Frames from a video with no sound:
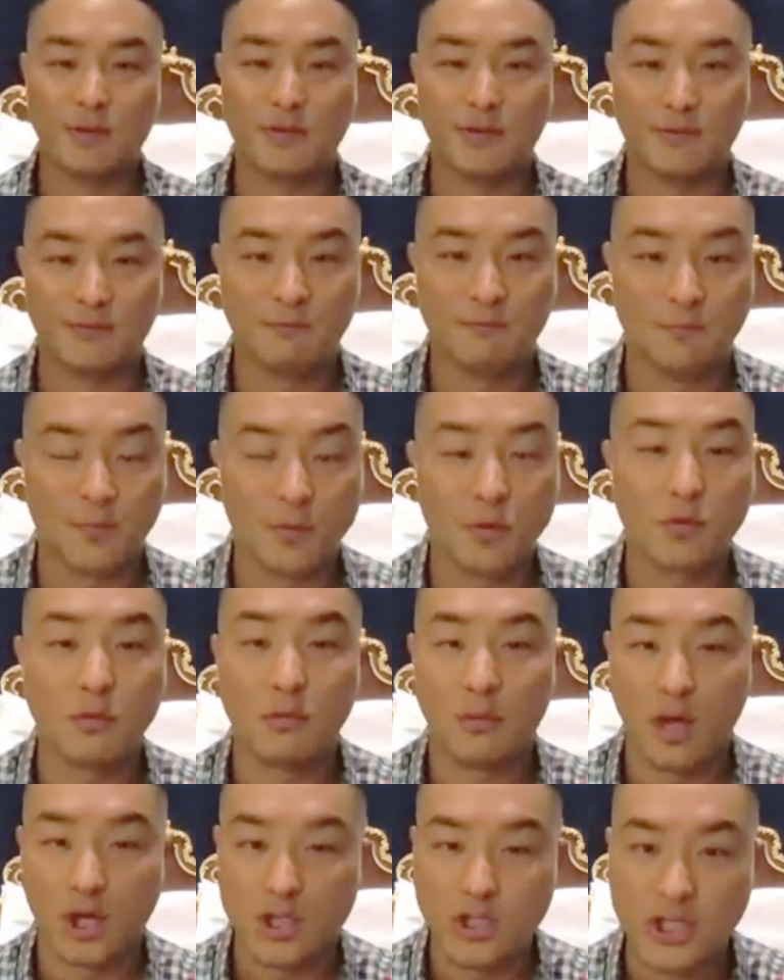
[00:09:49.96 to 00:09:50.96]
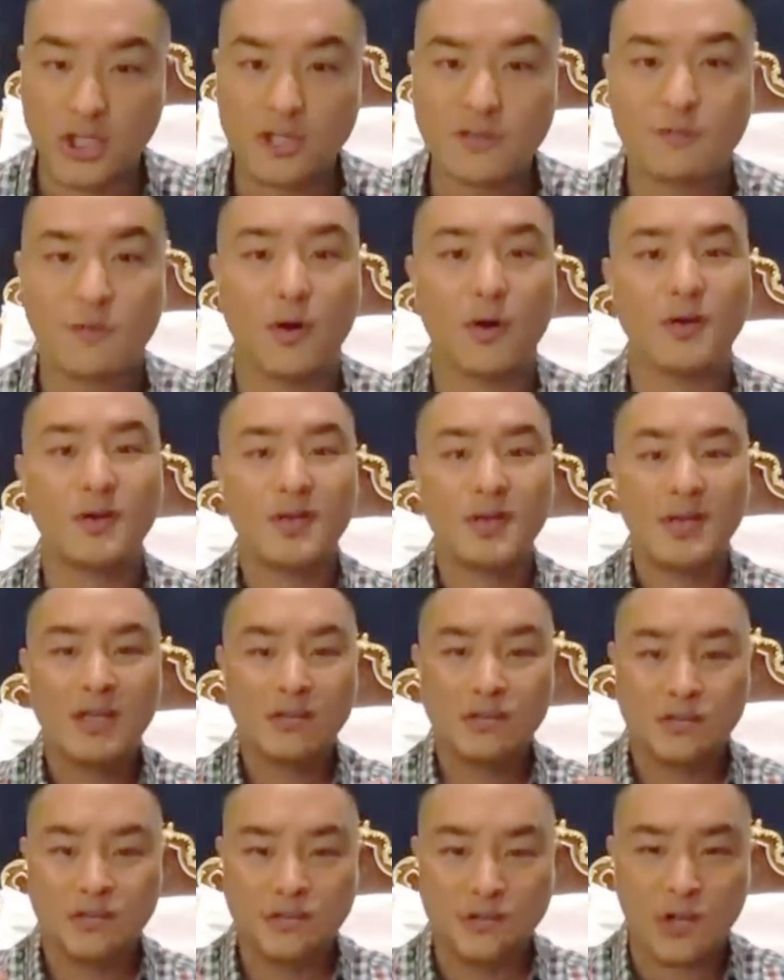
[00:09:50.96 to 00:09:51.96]
but in this month of Bul Mar
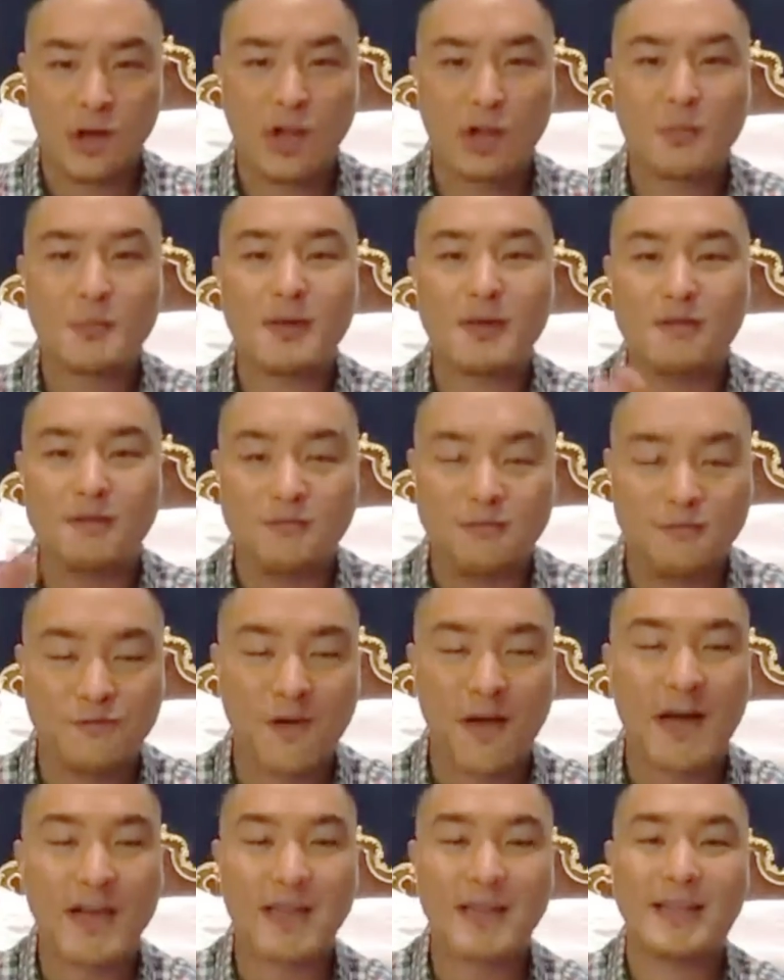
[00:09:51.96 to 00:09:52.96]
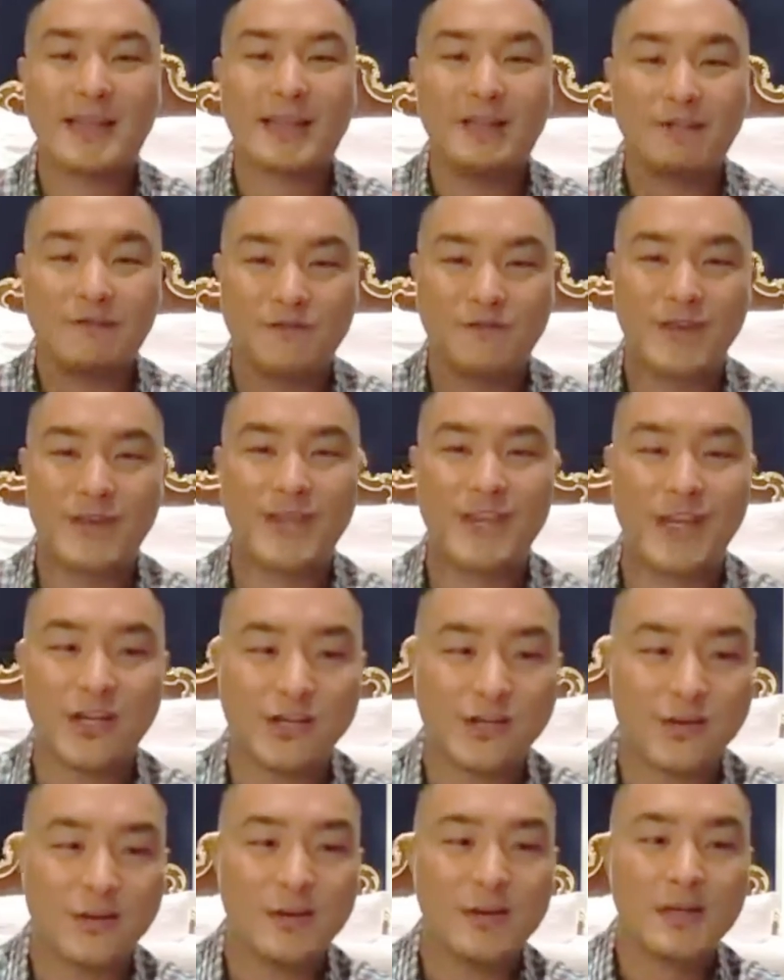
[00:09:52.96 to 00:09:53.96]
Shishvan Solomon
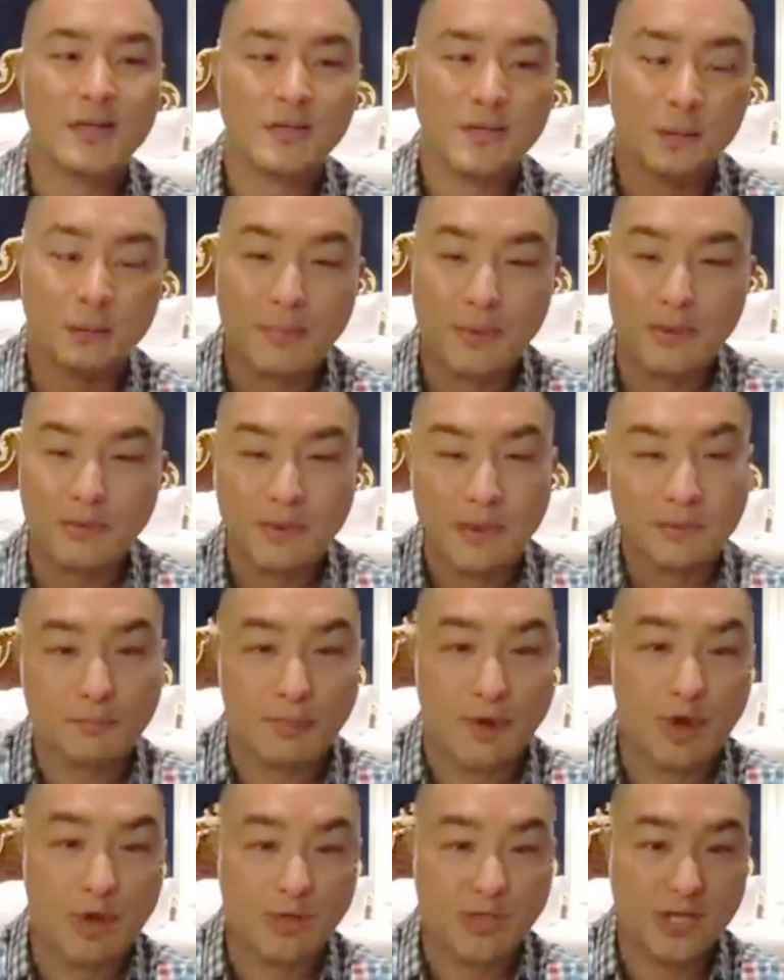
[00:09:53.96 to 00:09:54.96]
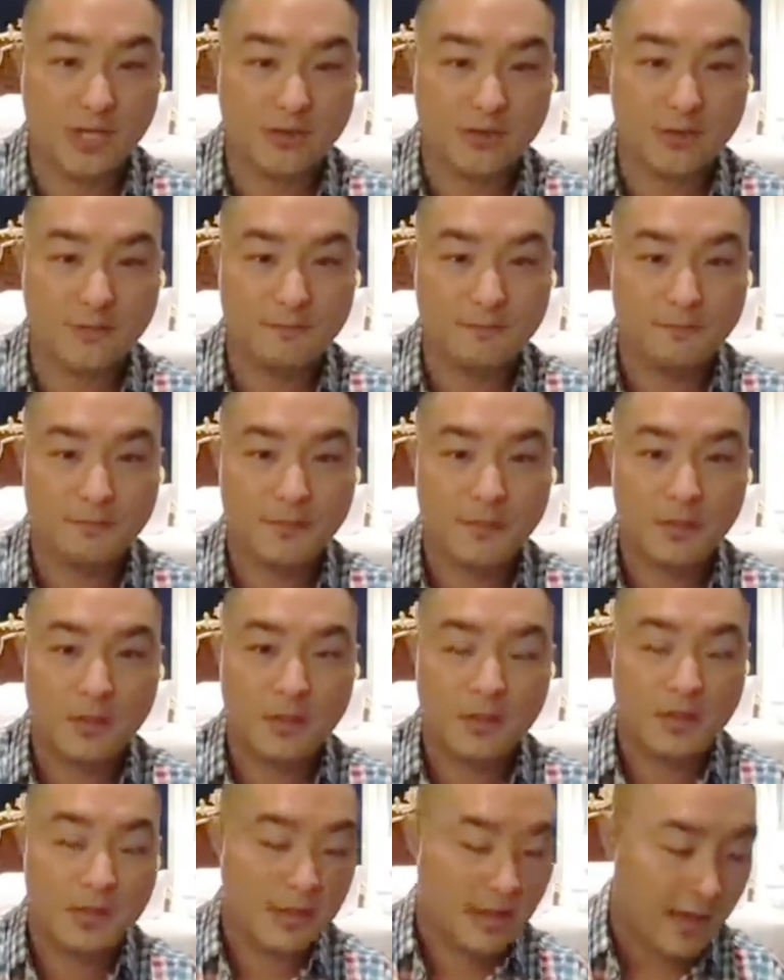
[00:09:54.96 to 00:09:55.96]
finally finished the building
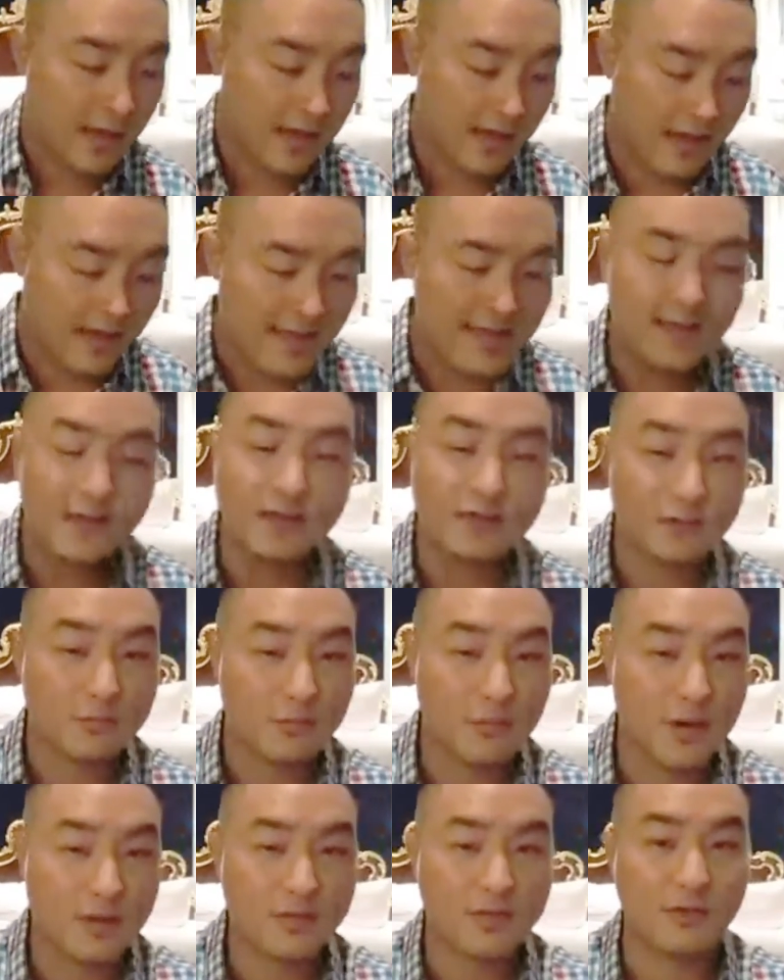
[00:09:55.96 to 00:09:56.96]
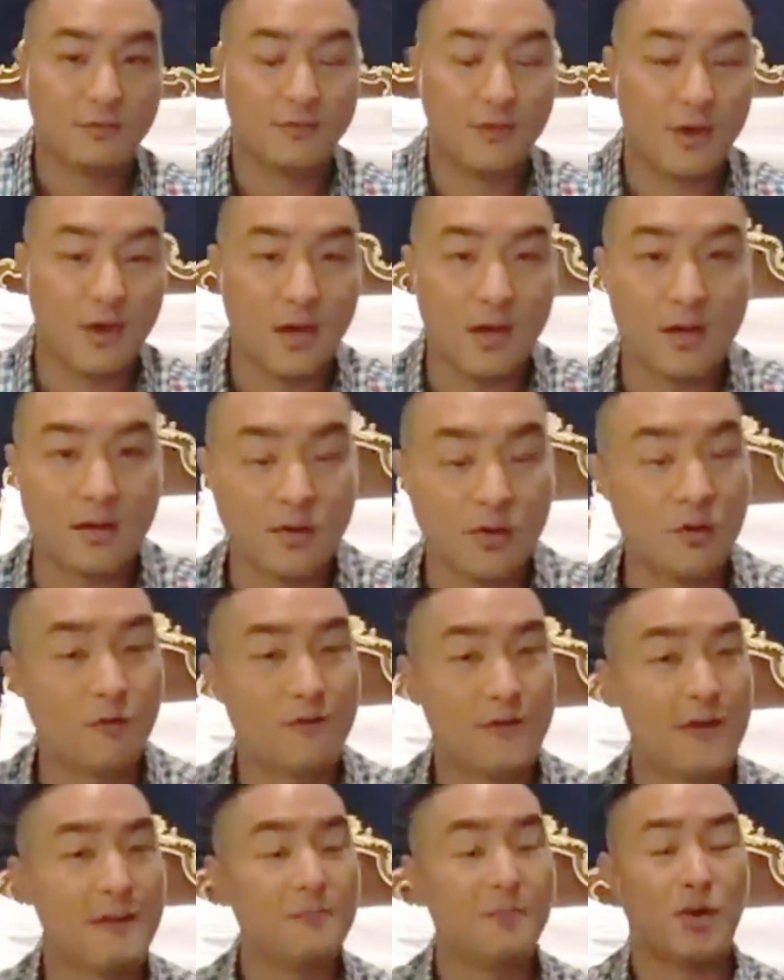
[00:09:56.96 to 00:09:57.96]
project and in this month
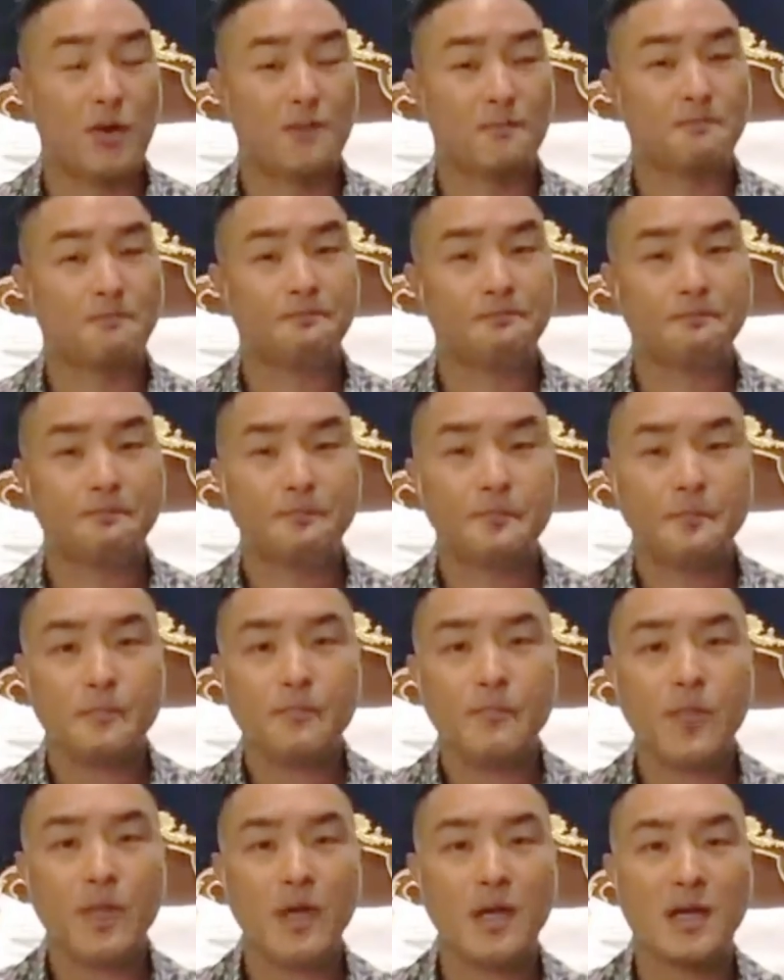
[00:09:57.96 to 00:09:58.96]
of uh, November